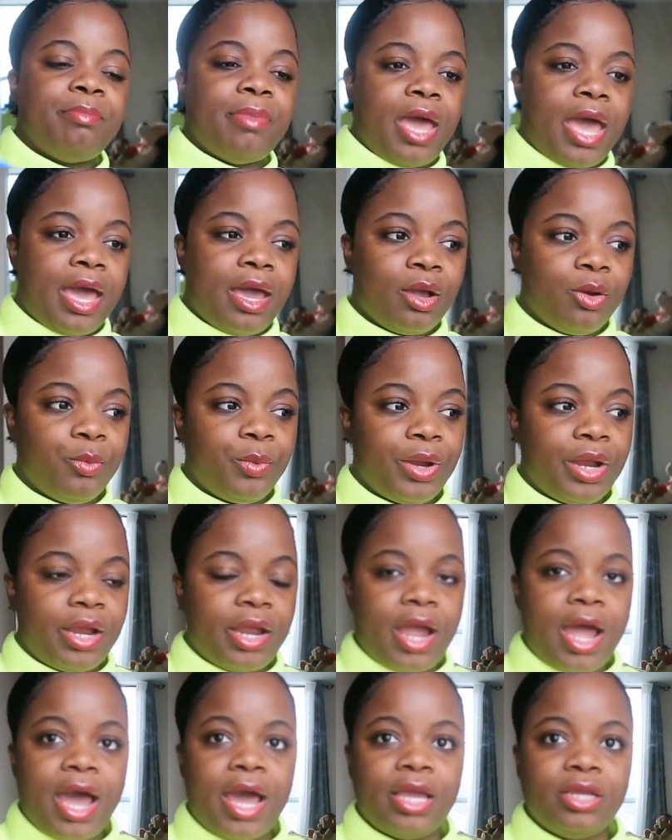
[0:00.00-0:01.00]
bag
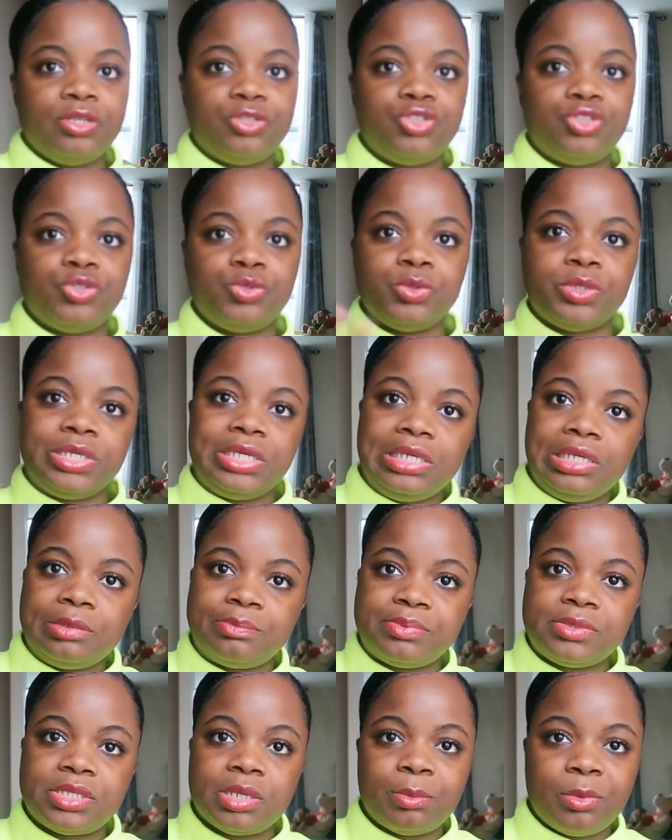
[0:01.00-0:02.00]
where I do
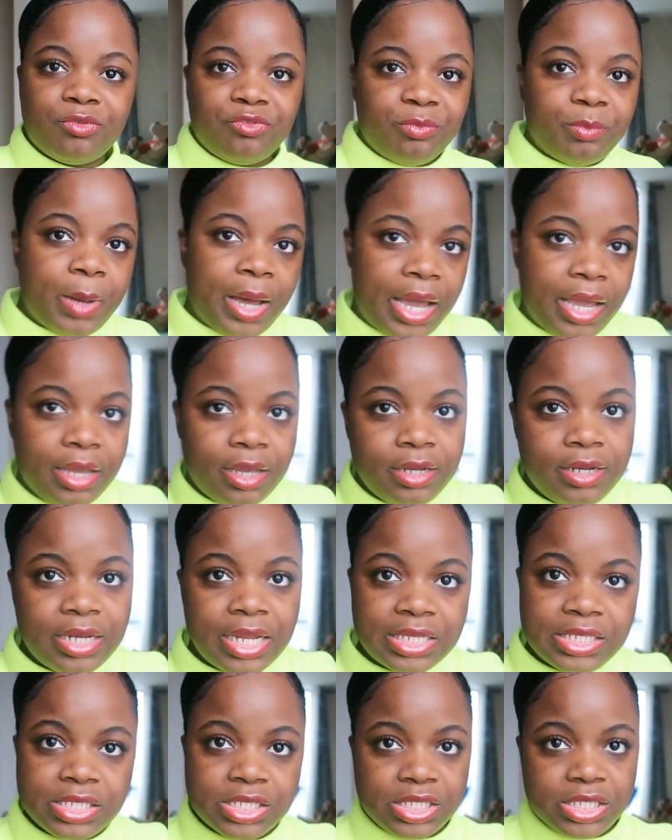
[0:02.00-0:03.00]
keep some of my
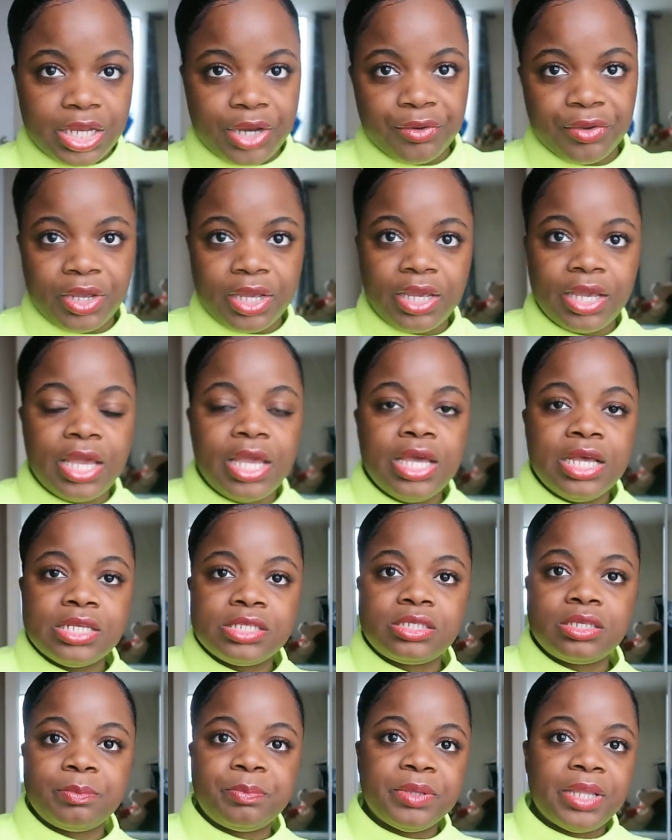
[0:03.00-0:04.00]
necessary
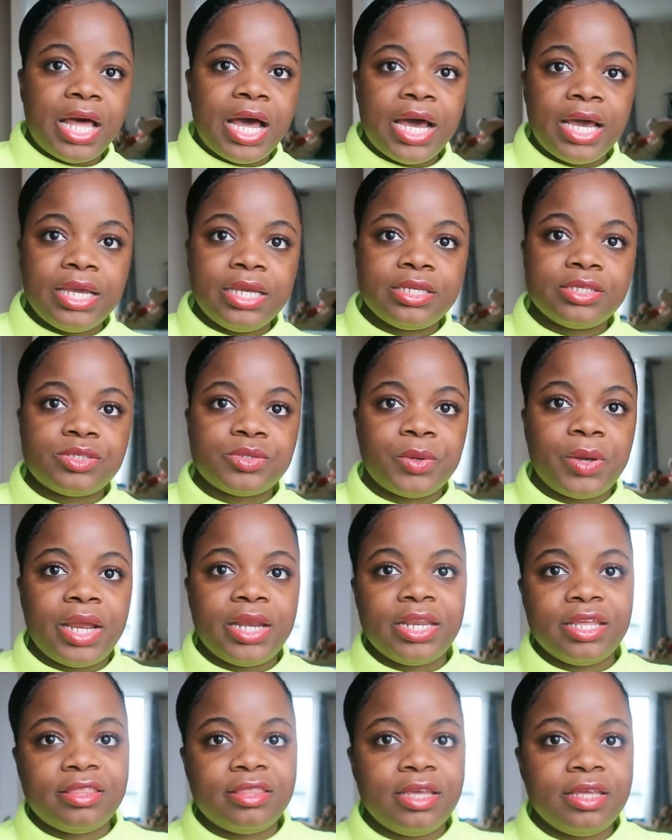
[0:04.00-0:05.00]
supplies or
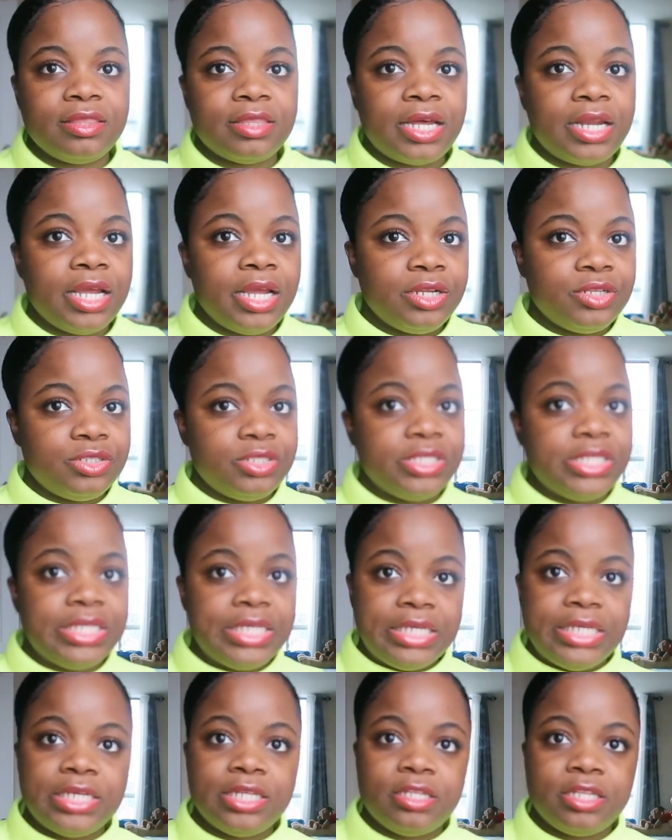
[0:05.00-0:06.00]
anything that I
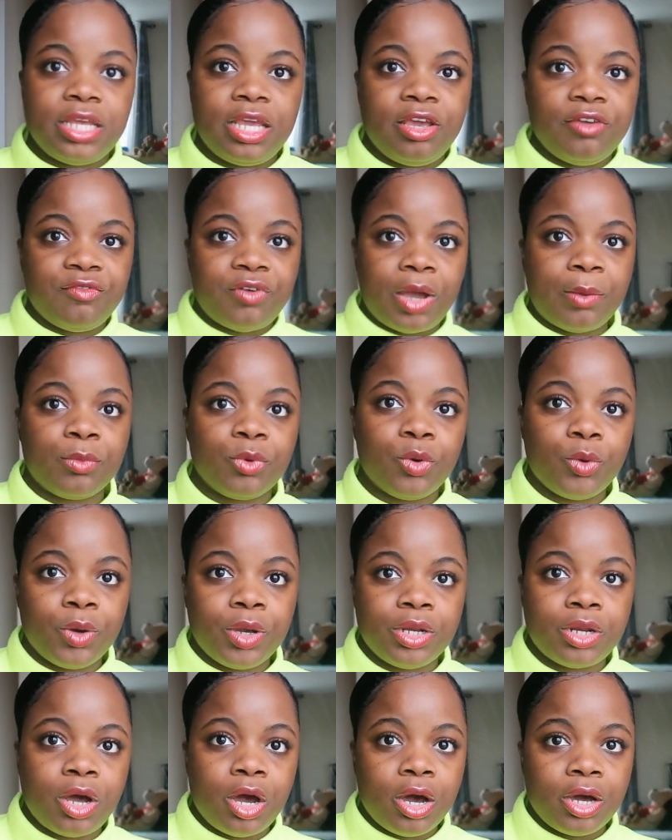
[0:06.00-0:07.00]
need if I'm
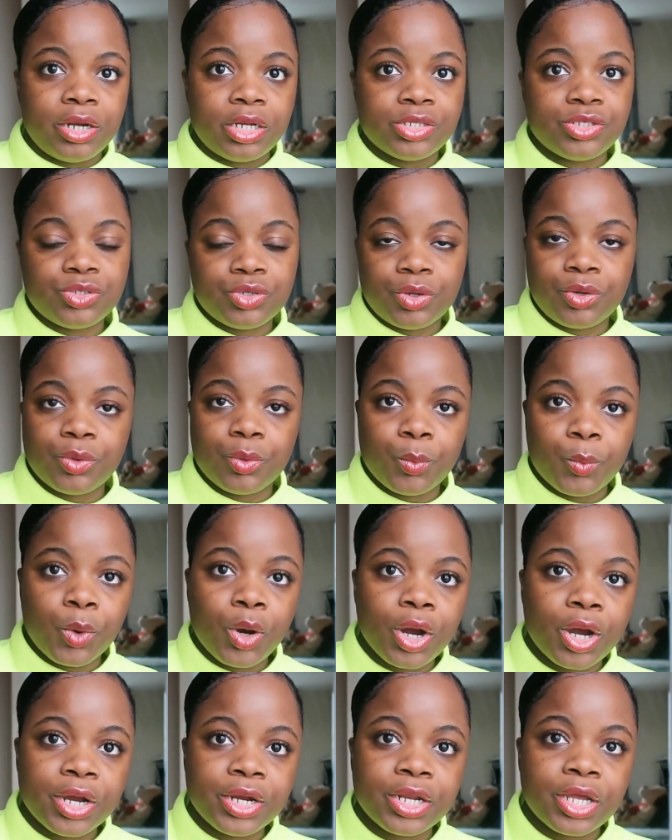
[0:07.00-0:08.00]
going on a certain
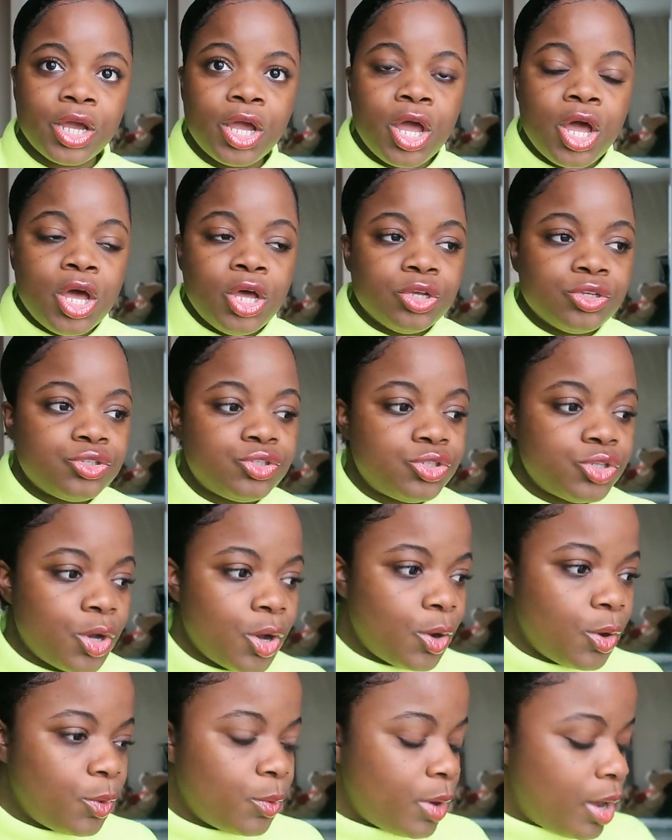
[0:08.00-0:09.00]
ward.
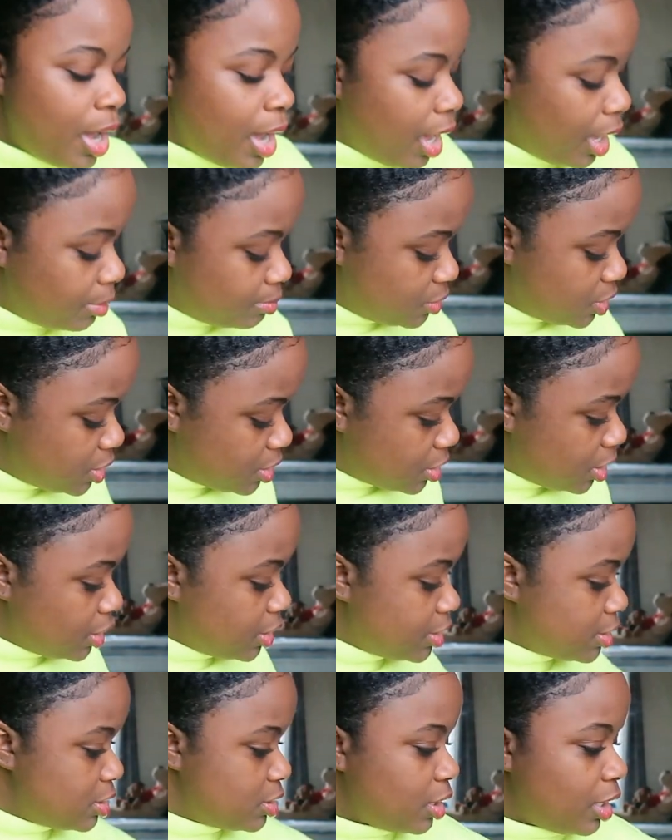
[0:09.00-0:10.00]
So I'm just
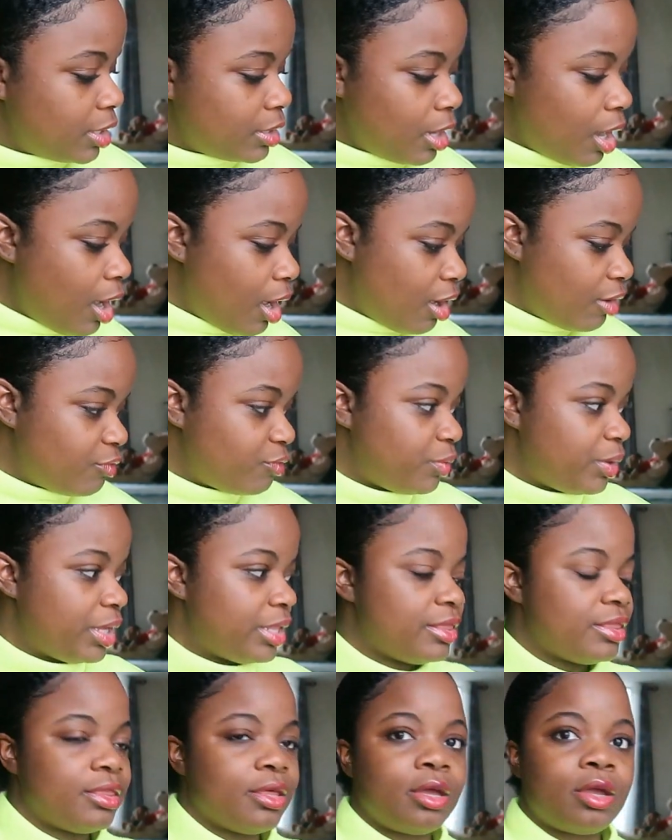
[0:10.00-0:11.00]
gonna start off
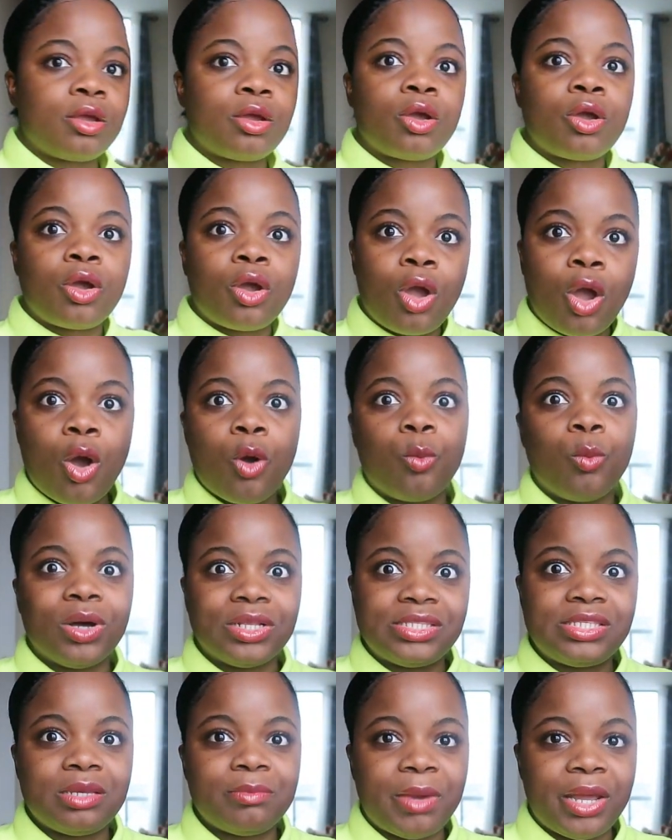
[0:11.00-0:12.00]
with
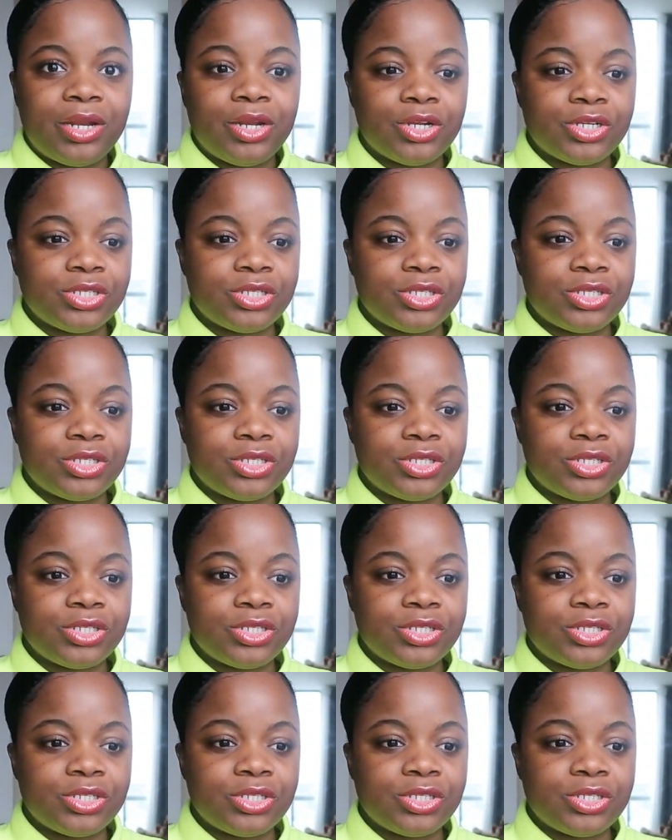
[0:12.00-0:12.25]
what's in my